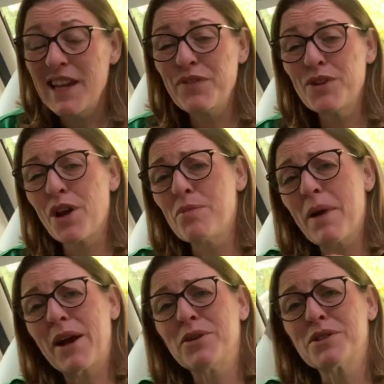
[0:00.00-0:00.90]
if you go
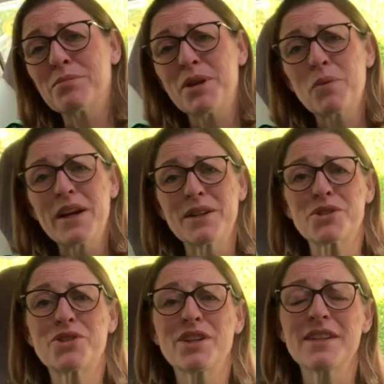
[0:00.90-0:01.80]
back onto my weight
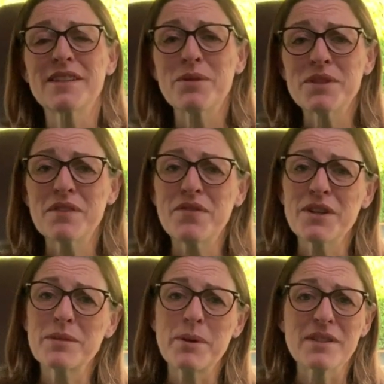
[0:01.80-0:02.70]
loss journeys, I was the
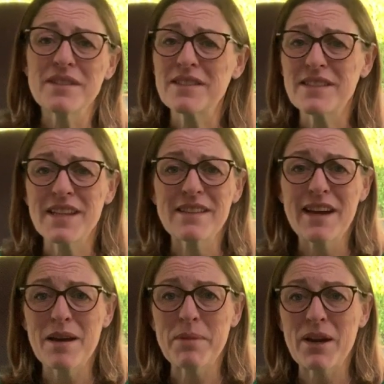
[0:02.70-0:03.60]
first person to say
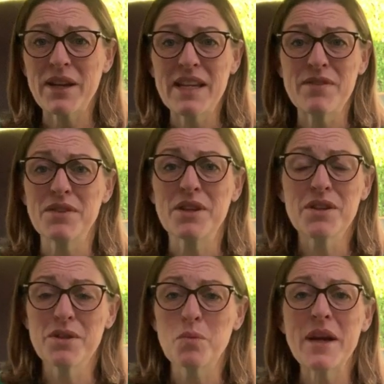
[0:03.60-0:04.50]
that about even
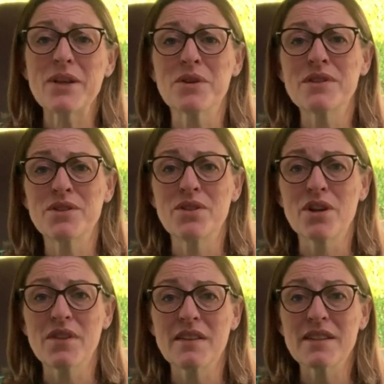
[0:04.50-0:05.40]
the weight loss, you
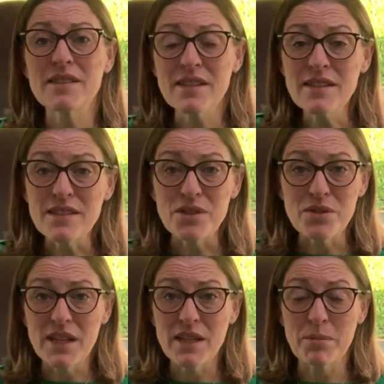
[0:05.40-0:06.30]
know, that this is
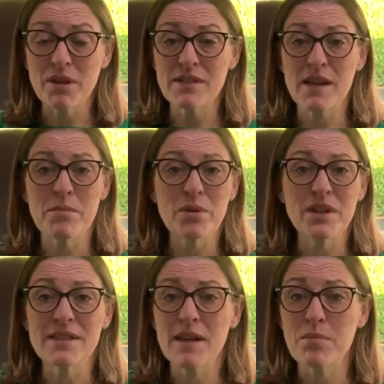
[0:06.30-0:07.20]
unique, because our
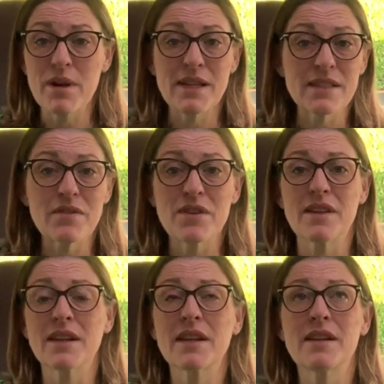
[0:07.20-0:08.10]
bodies, our brains,
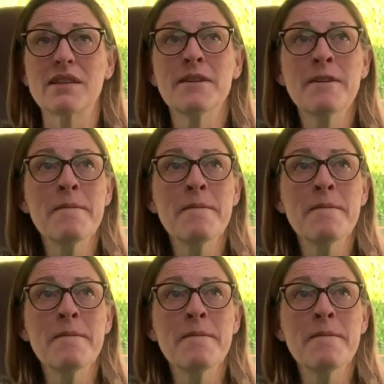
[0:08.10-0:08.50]
everything. And